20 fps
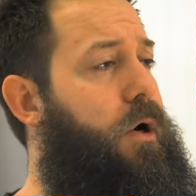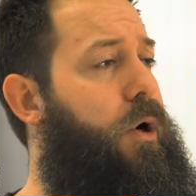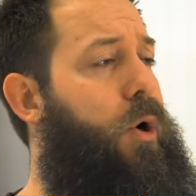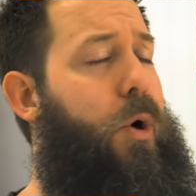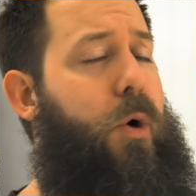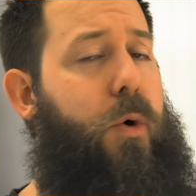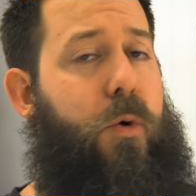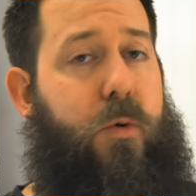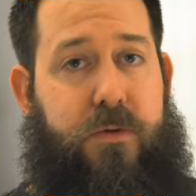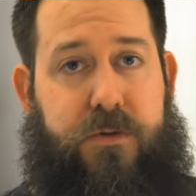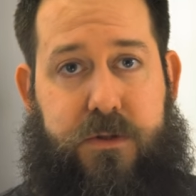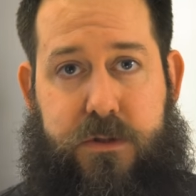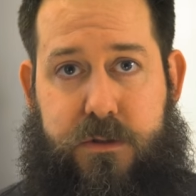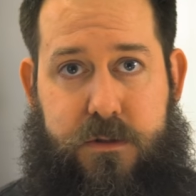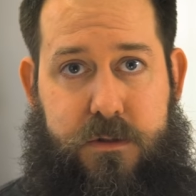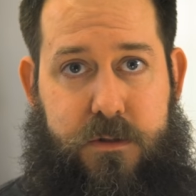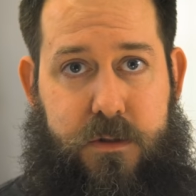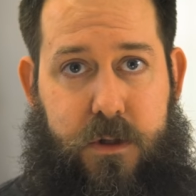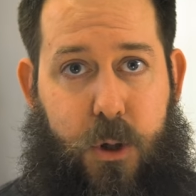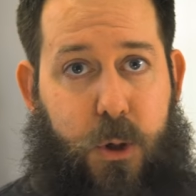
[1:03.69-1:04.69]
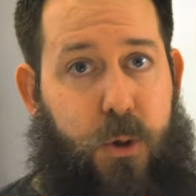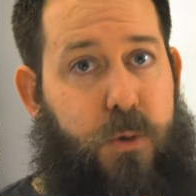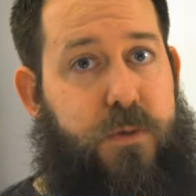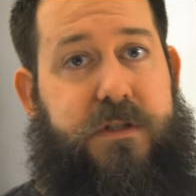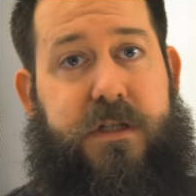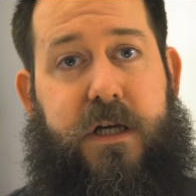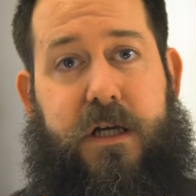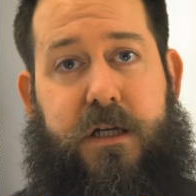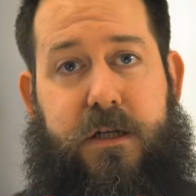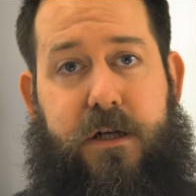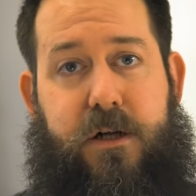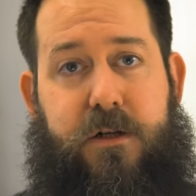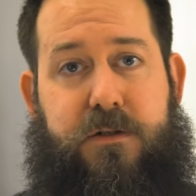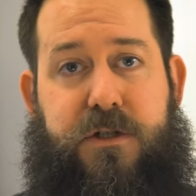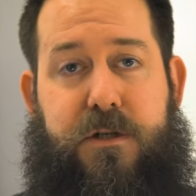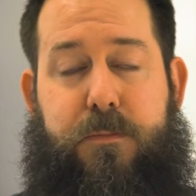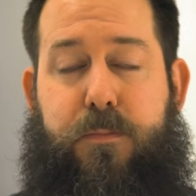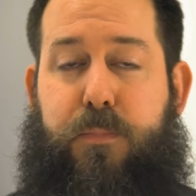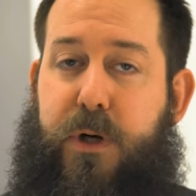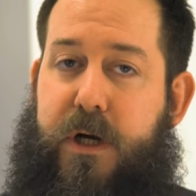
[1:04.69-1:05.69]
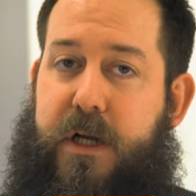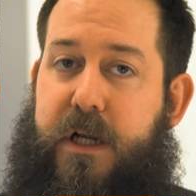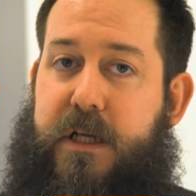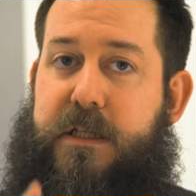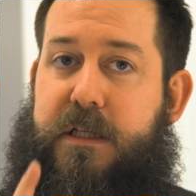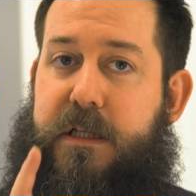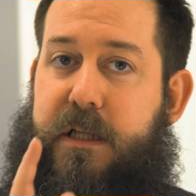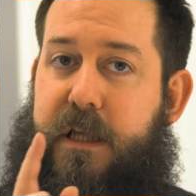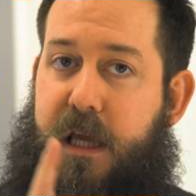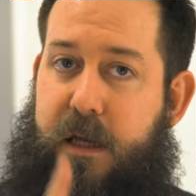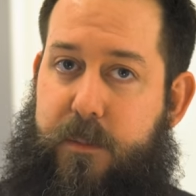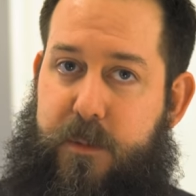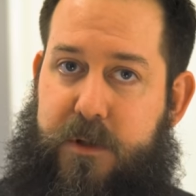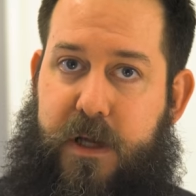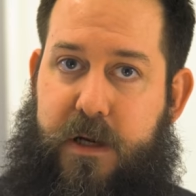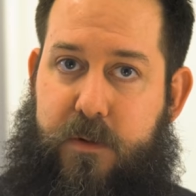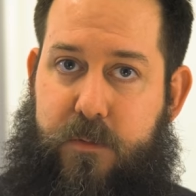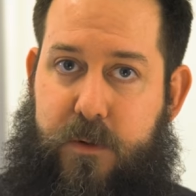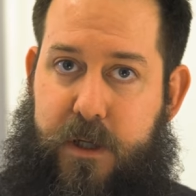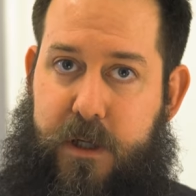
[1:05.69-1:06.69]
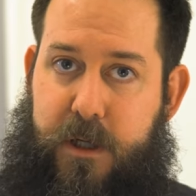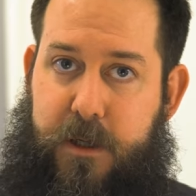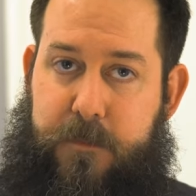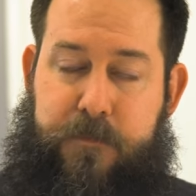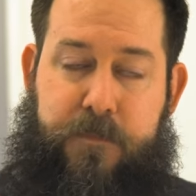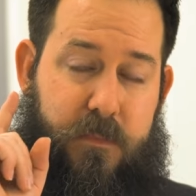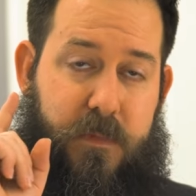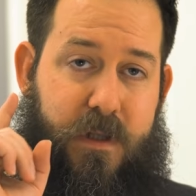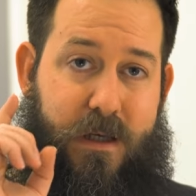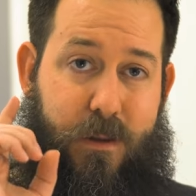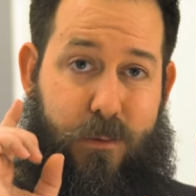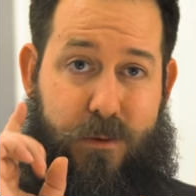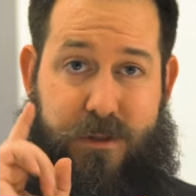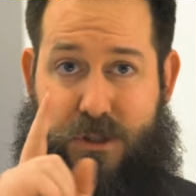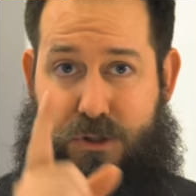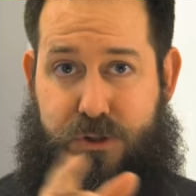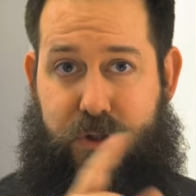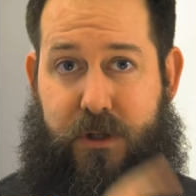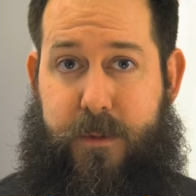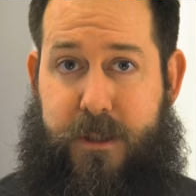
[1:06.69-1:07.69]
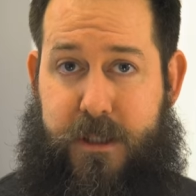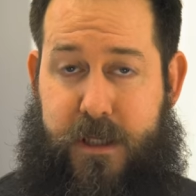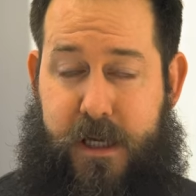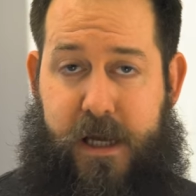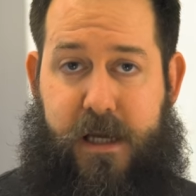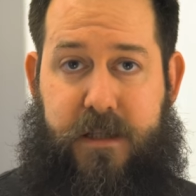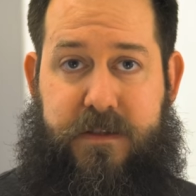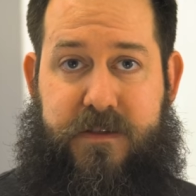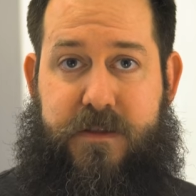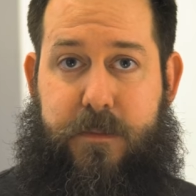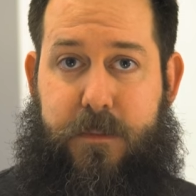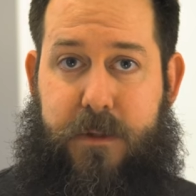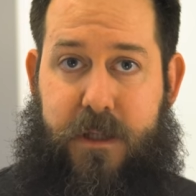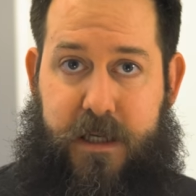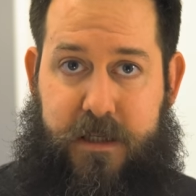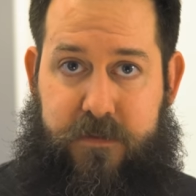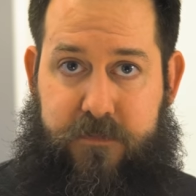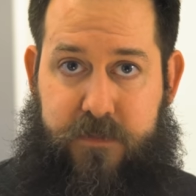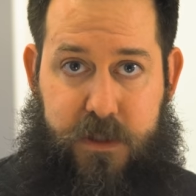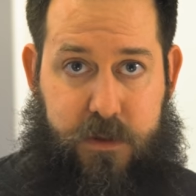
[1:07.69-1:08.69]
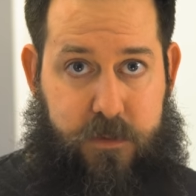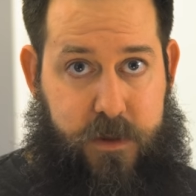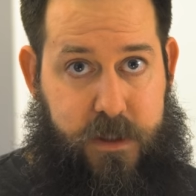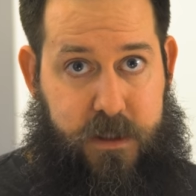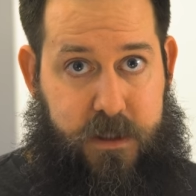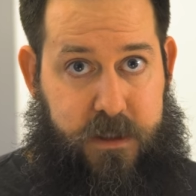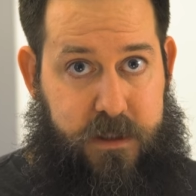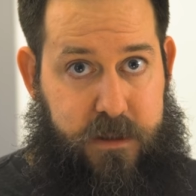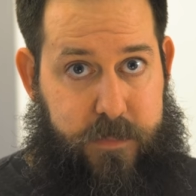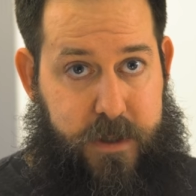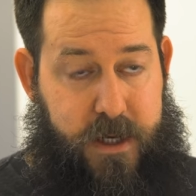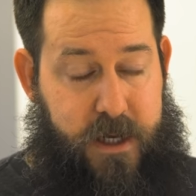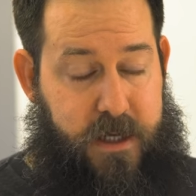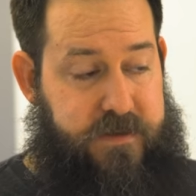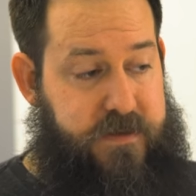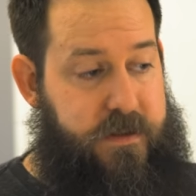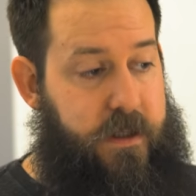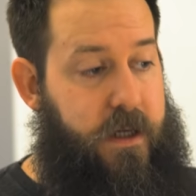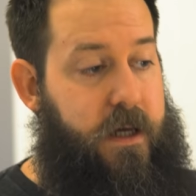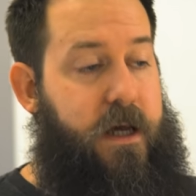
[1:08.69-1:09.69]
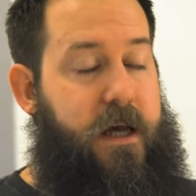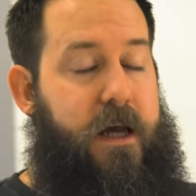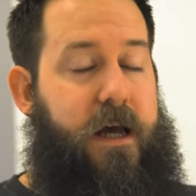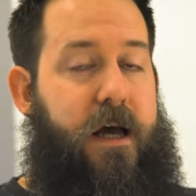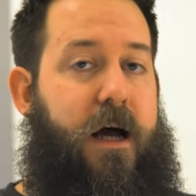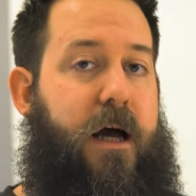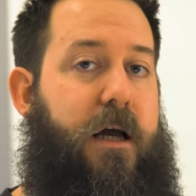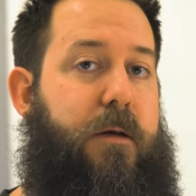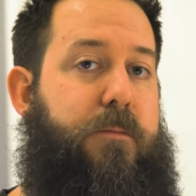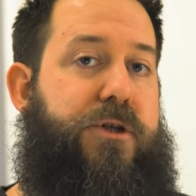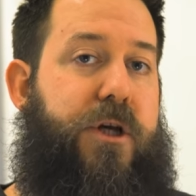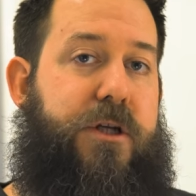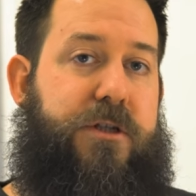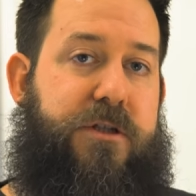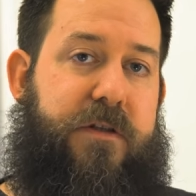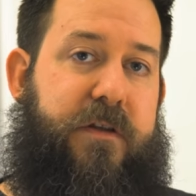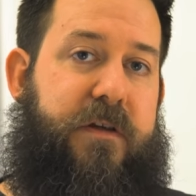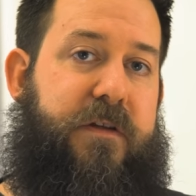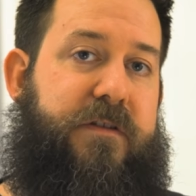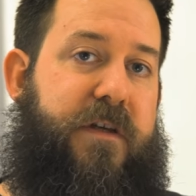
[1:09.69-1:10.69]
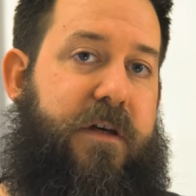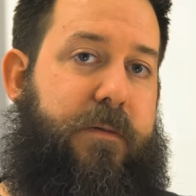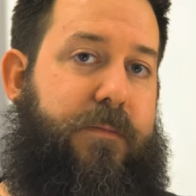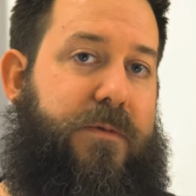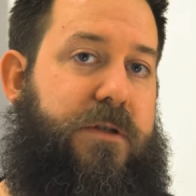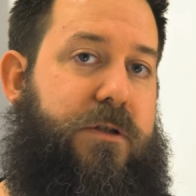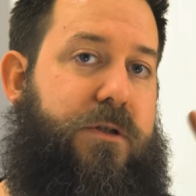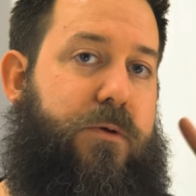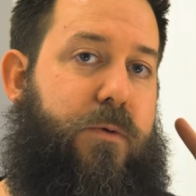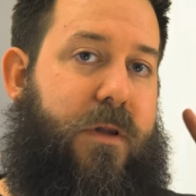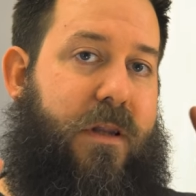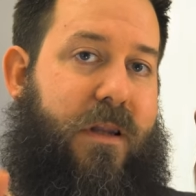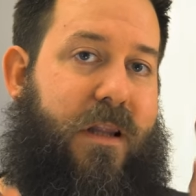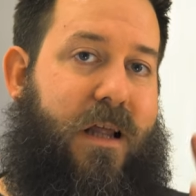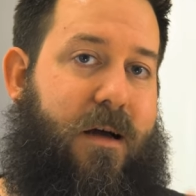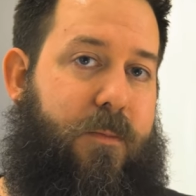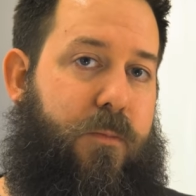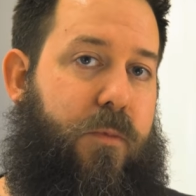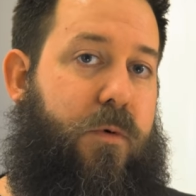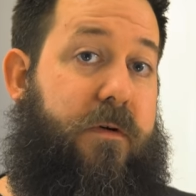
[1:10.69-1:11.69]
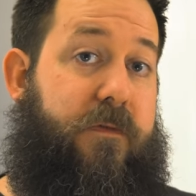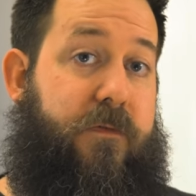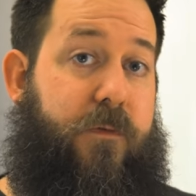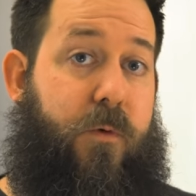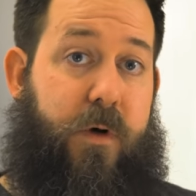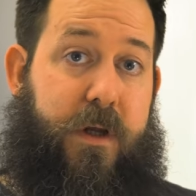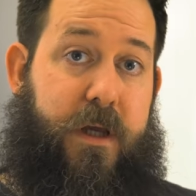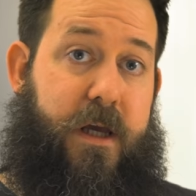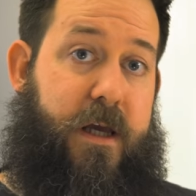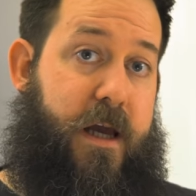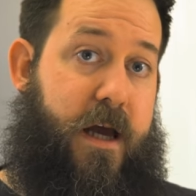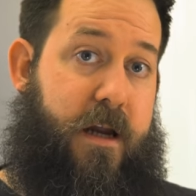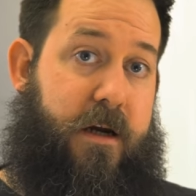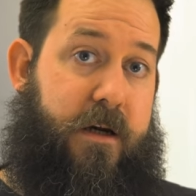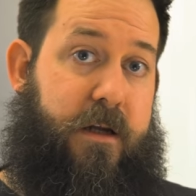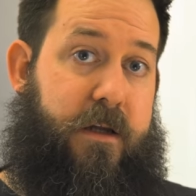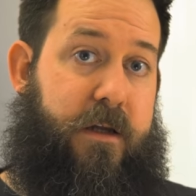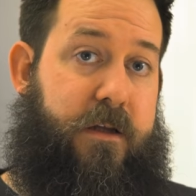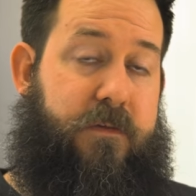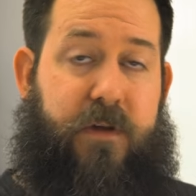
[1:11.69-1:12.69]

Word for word: Old, Old technology, but I didn't game on that rig. It was streaming and some light video editing in the past. I'm changing things up to do a lot more 4K editing.